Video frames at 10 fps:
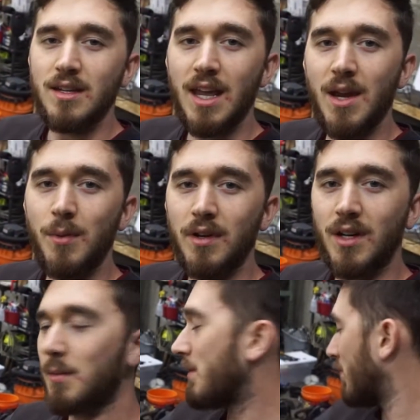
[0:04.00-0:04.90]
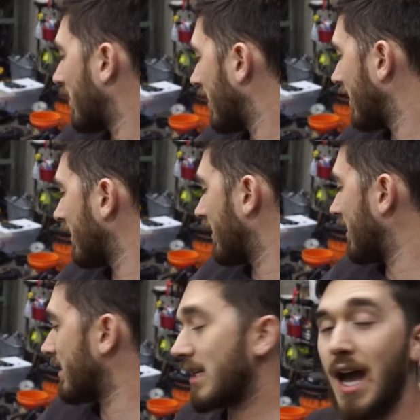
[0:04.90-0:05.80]
Today we are going to be putting
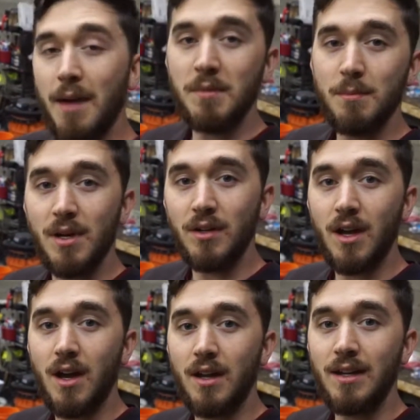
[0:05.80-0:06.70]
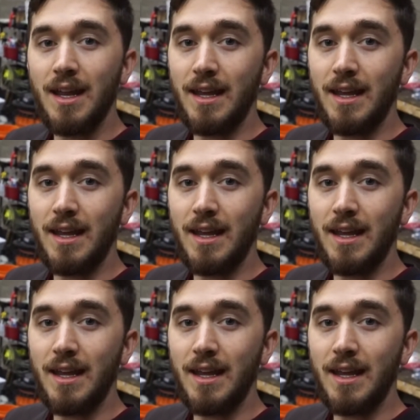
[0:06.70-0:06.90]
the timing belt on